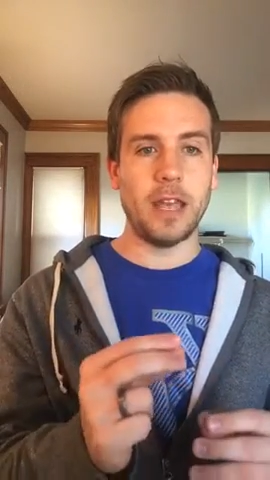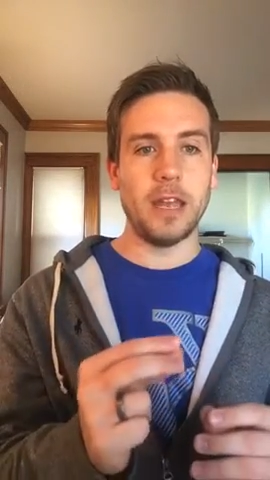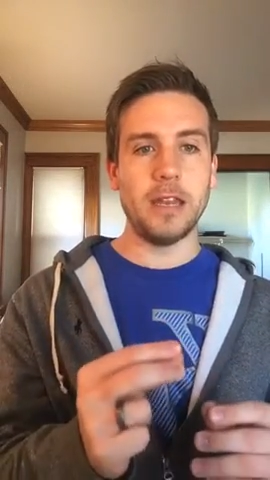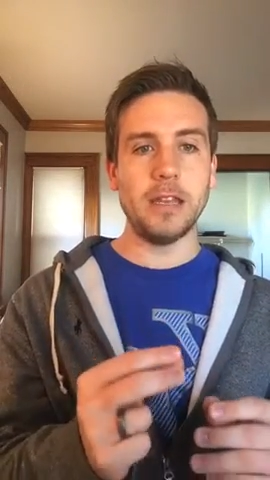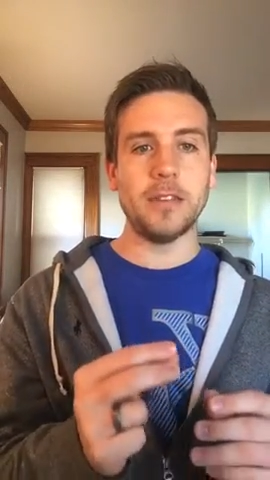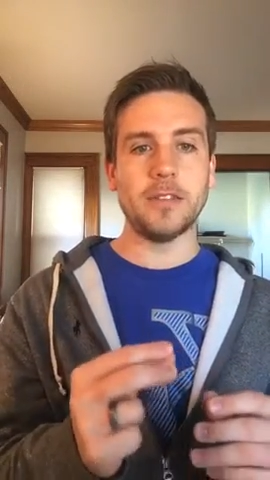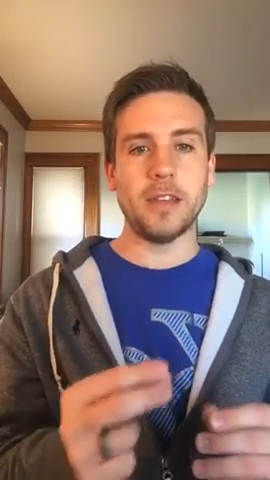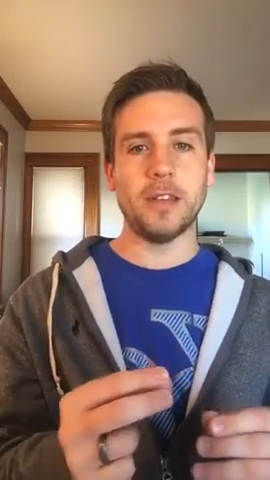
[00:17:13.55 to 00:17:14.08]

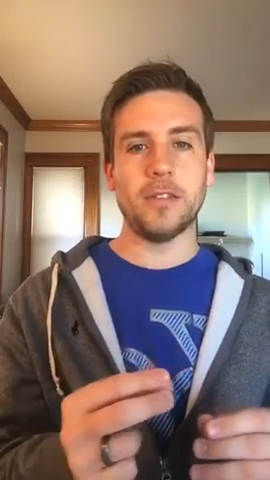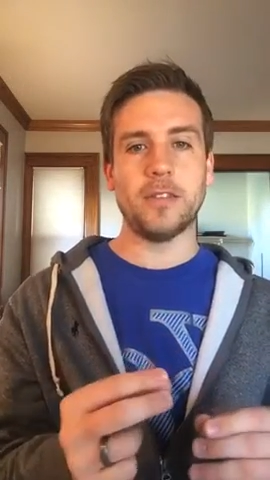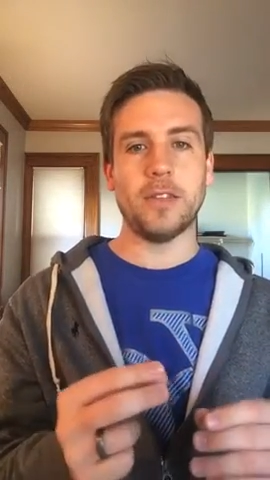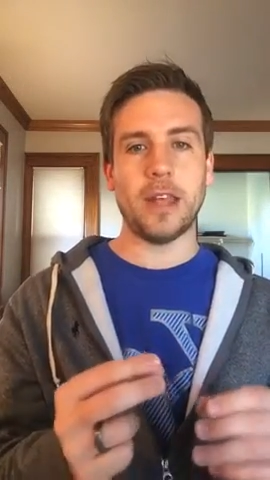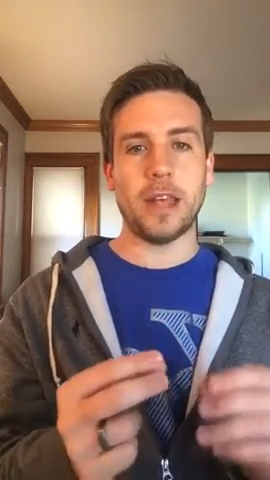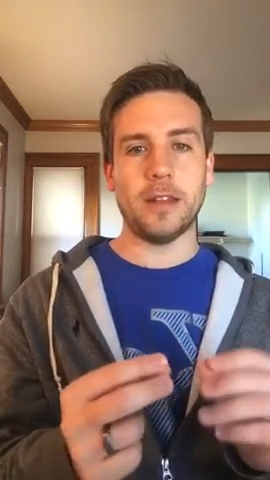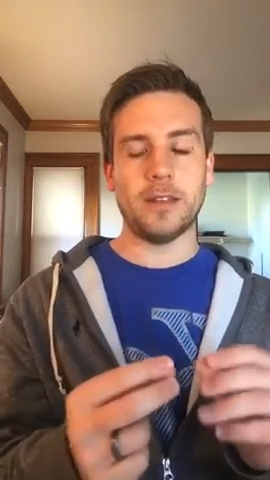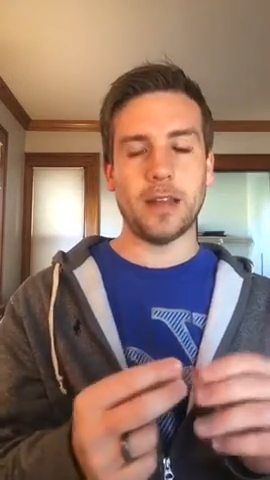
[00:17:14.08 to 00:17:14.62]
any sense
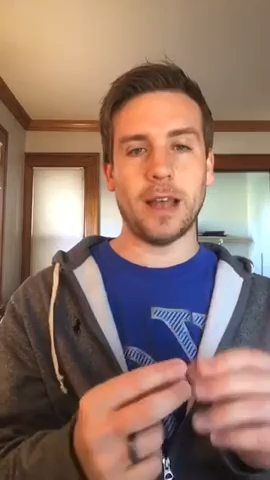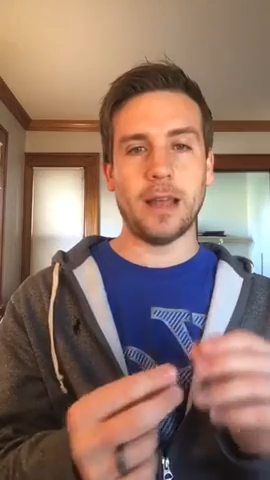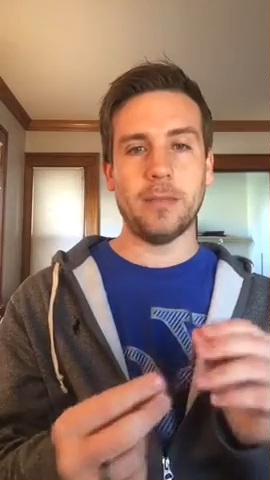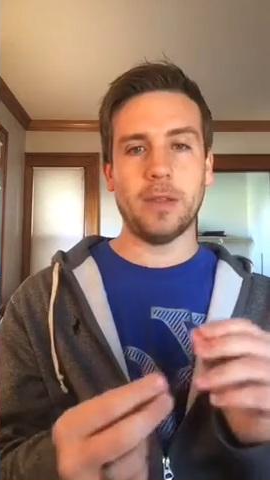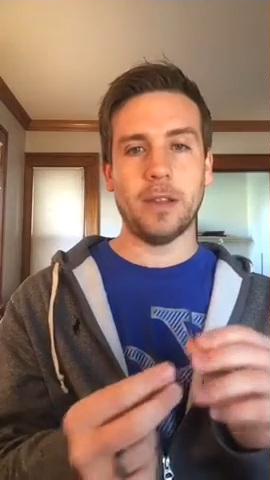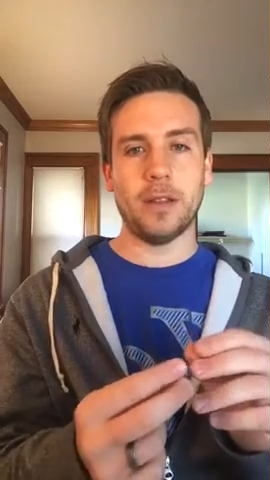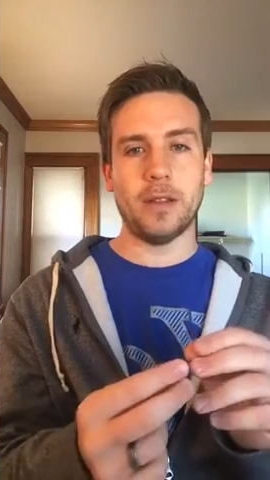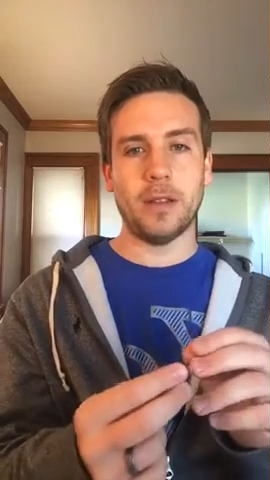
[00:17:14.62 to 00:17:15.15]
that
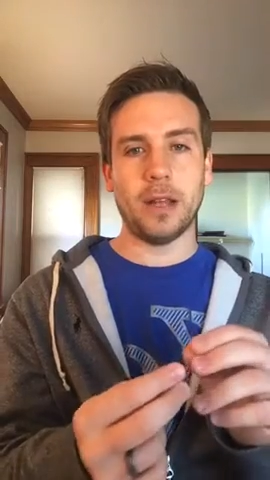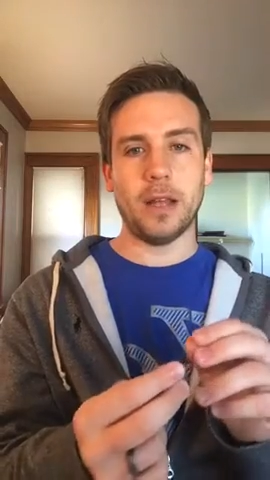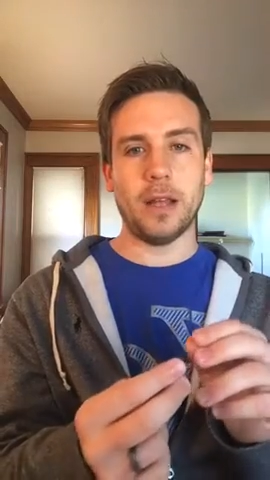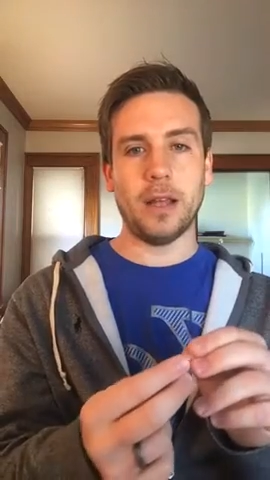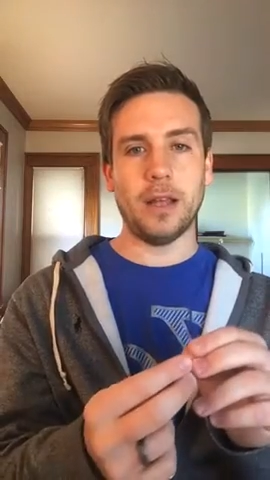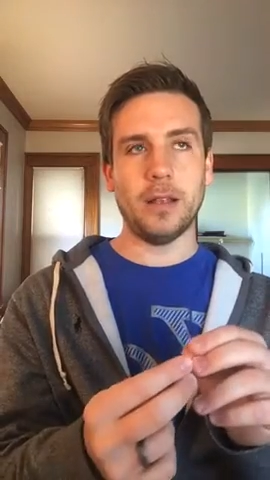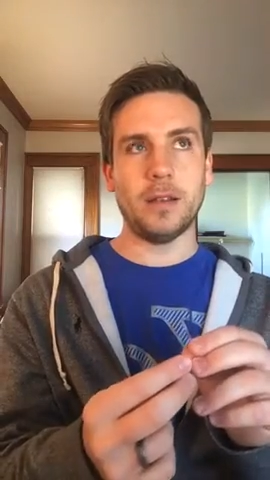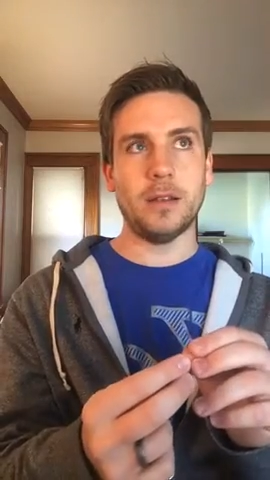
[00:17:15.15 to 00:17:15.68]
time uh,